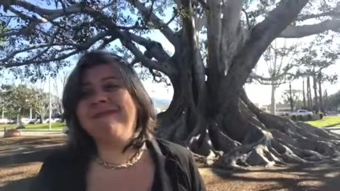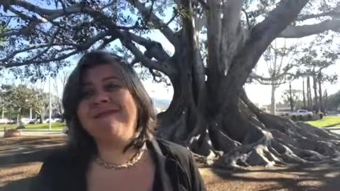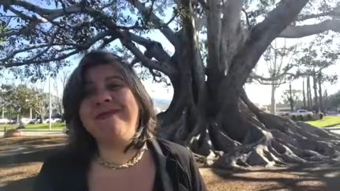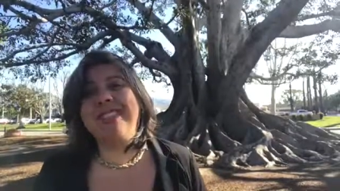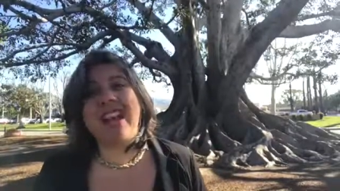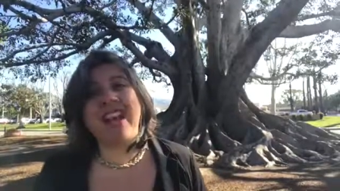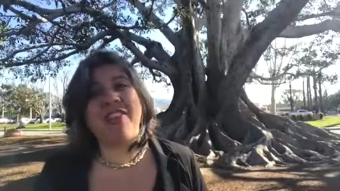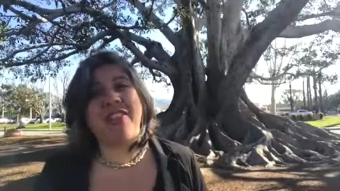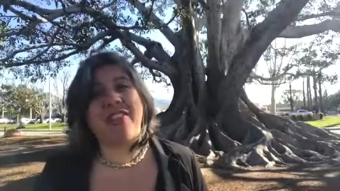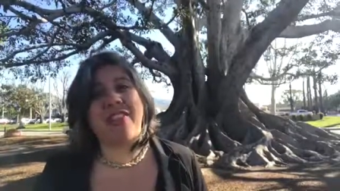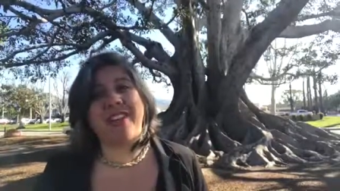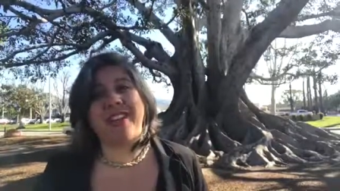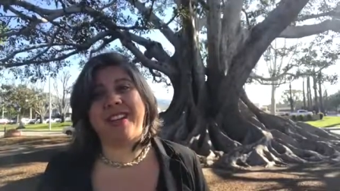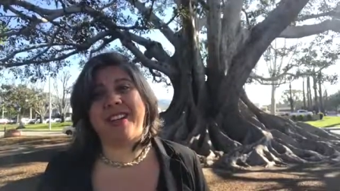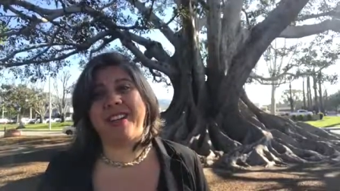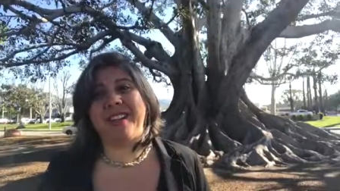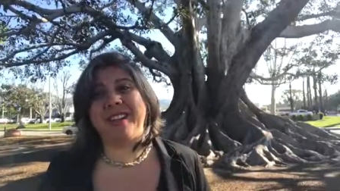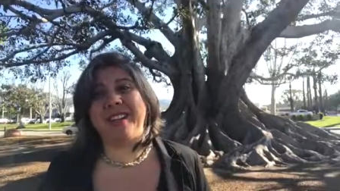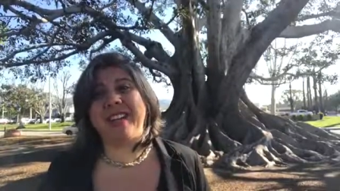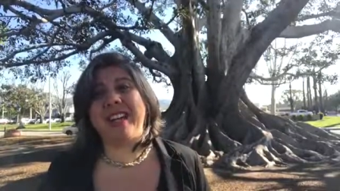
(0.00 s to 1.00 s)
nothing,
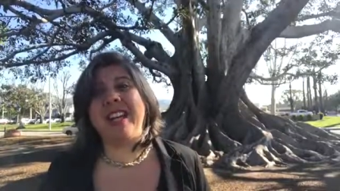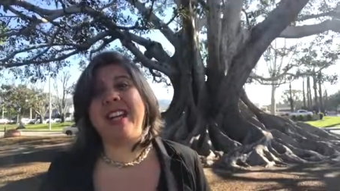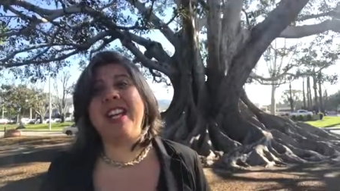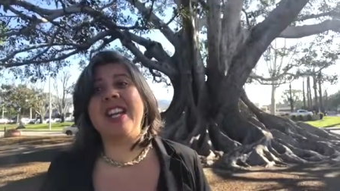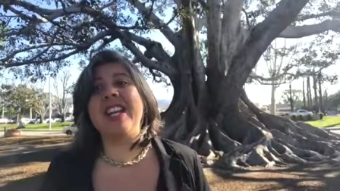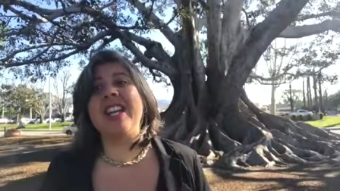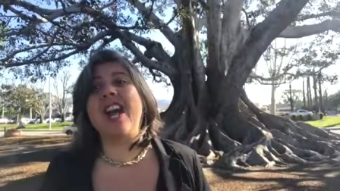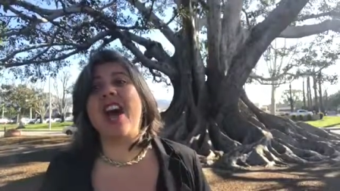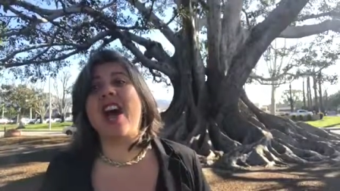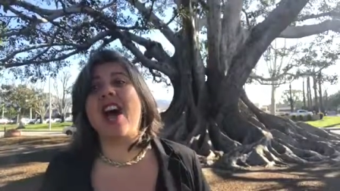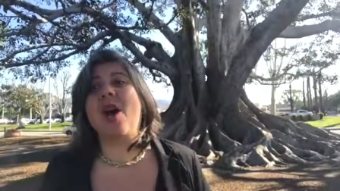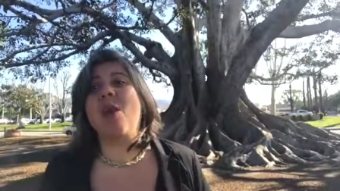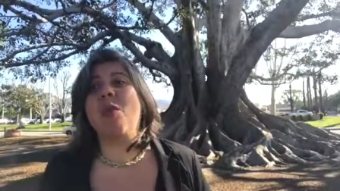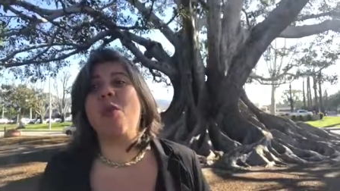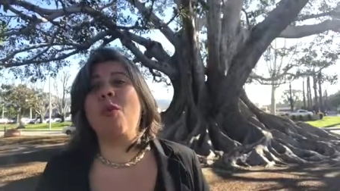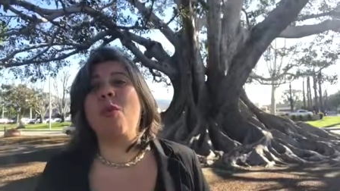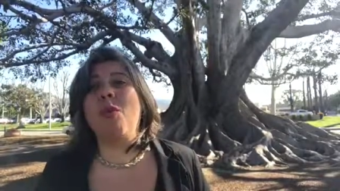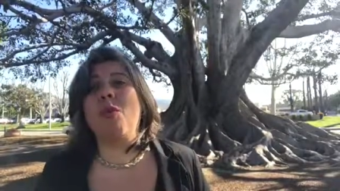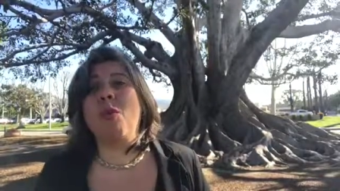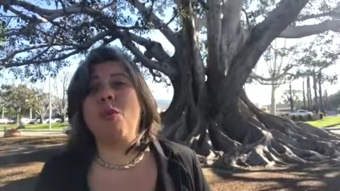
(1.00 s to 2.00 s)
not
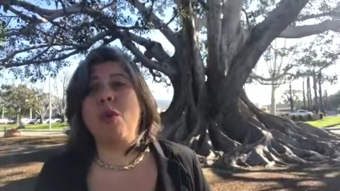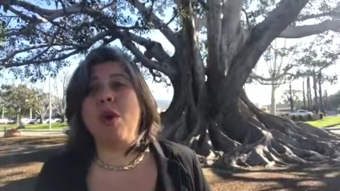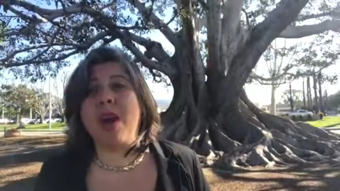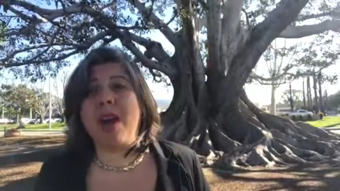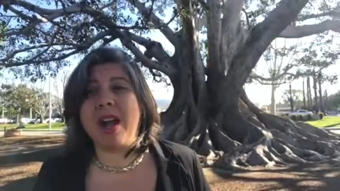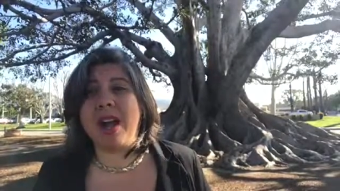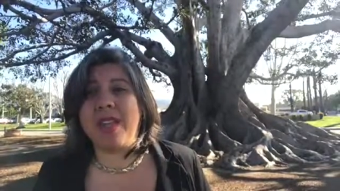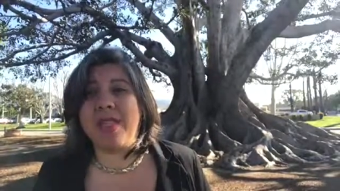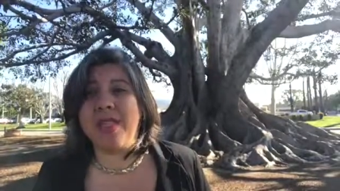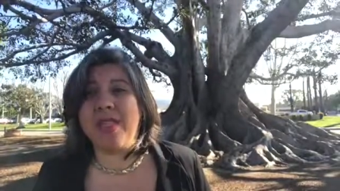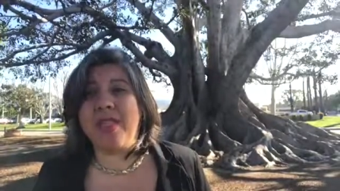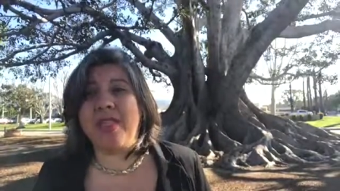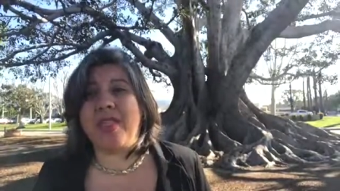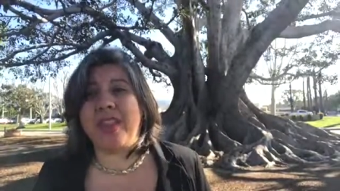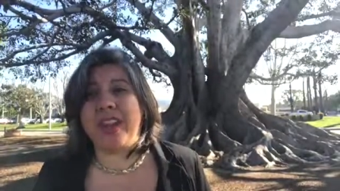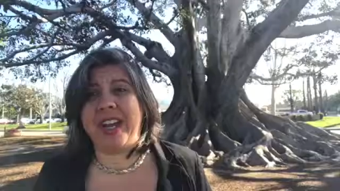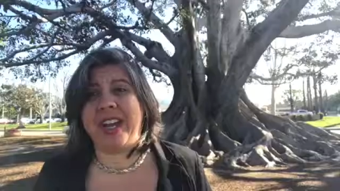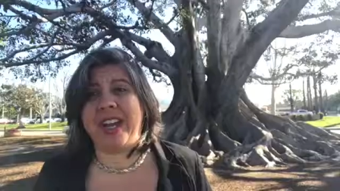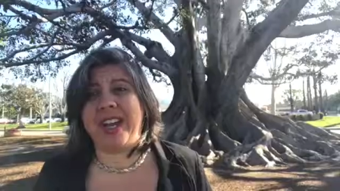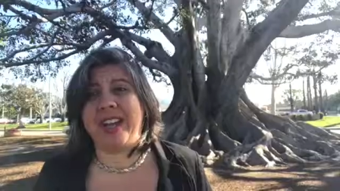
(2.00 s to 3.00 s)
one
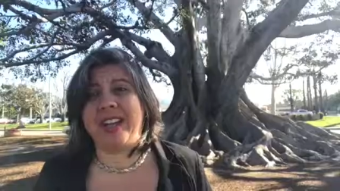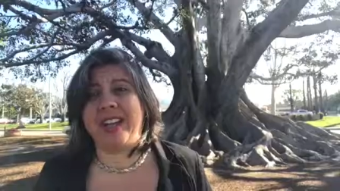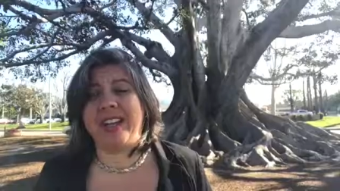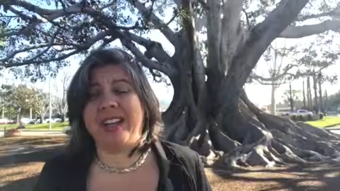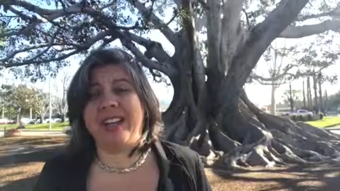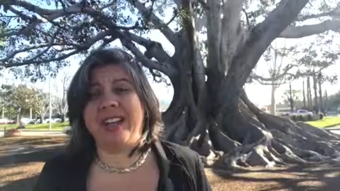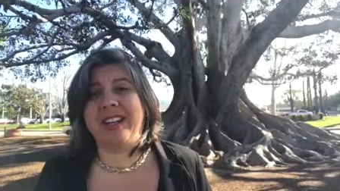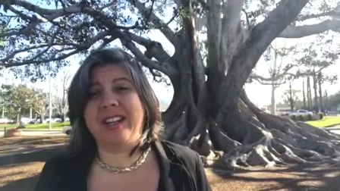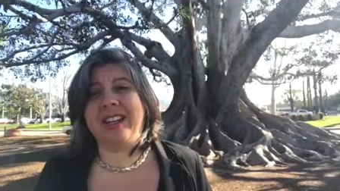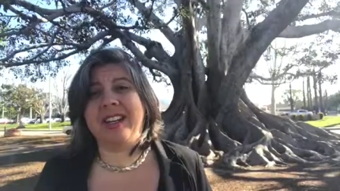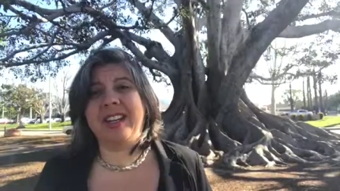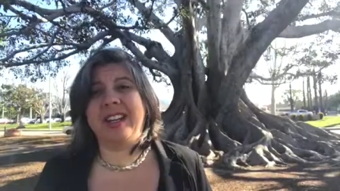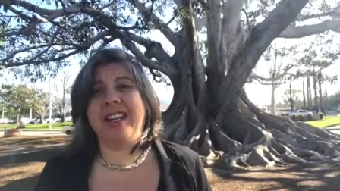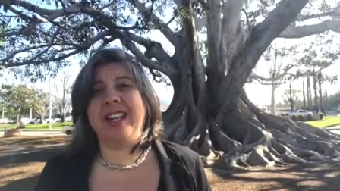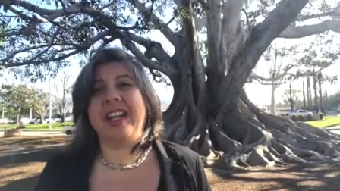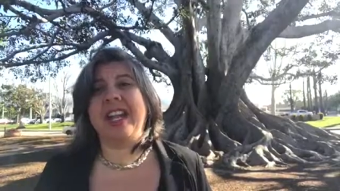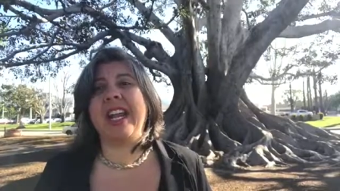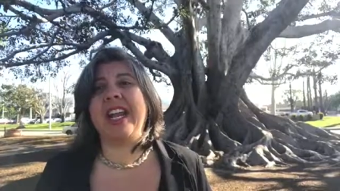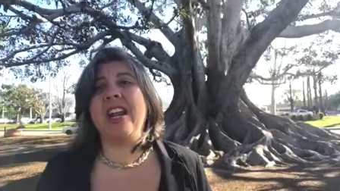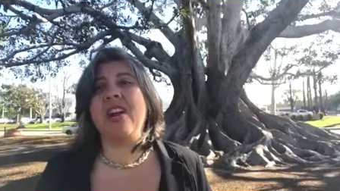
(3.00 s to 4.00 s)
thing
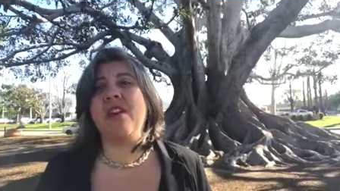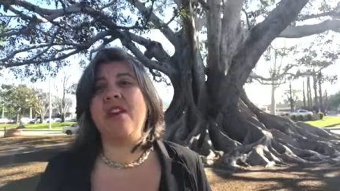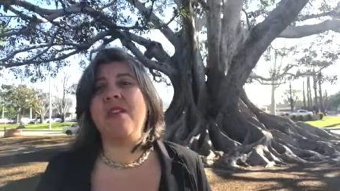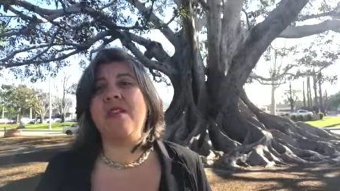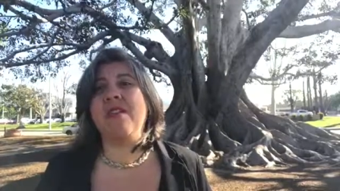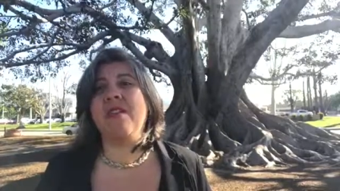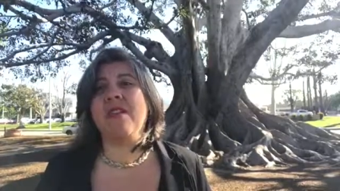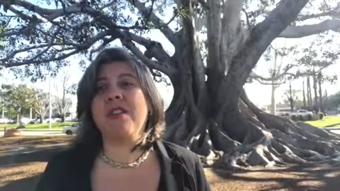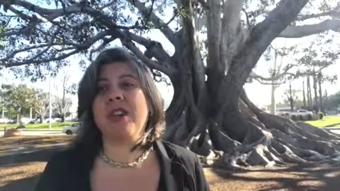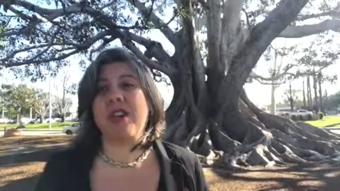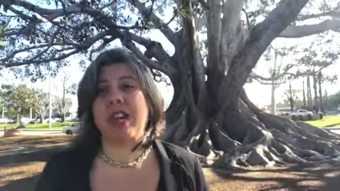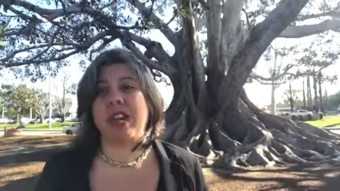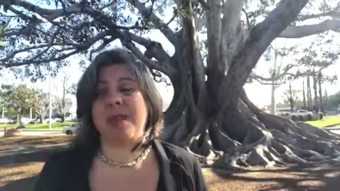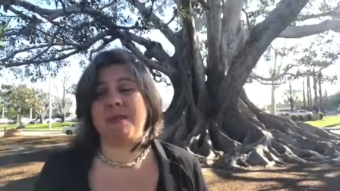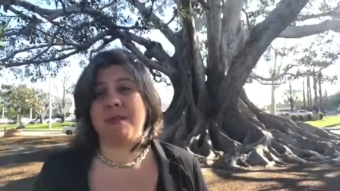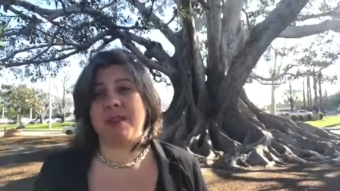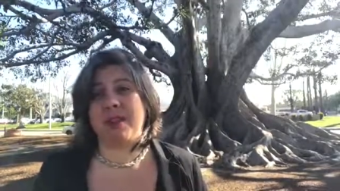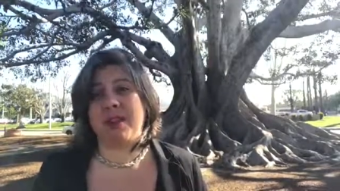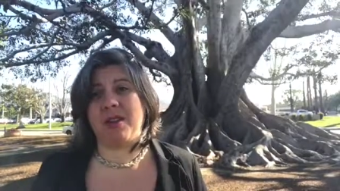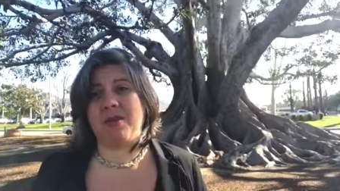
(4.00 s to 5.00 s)
can
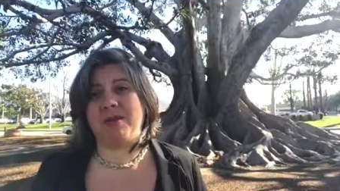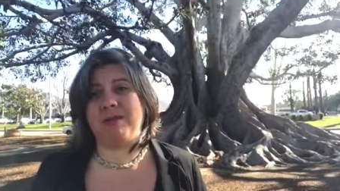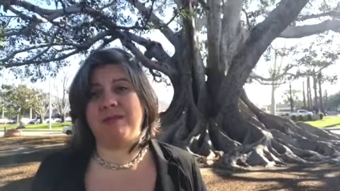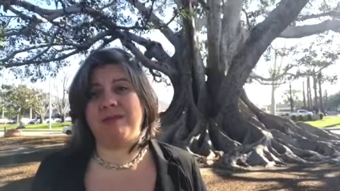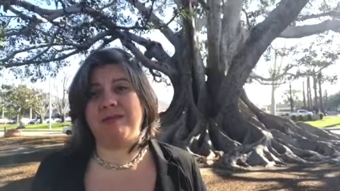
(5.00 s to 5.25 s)
overcome you.